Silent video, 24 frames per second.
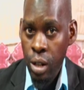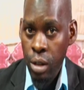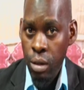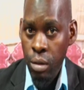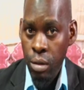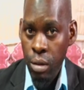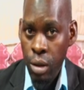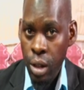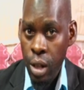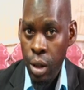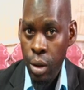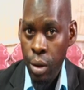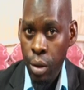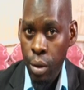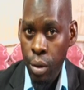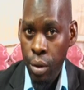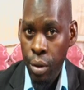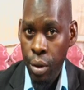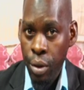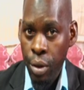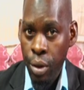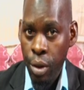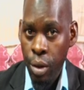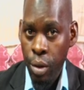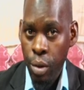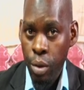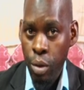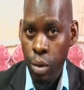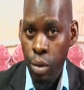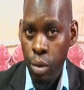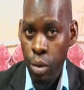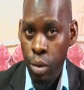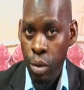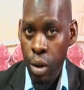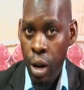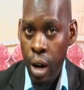to the youth
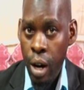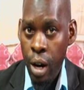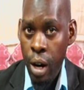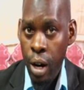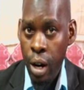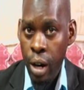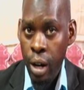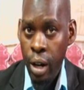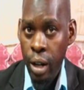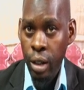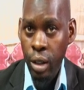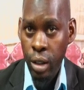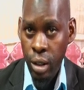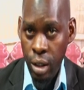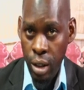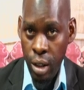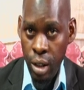who are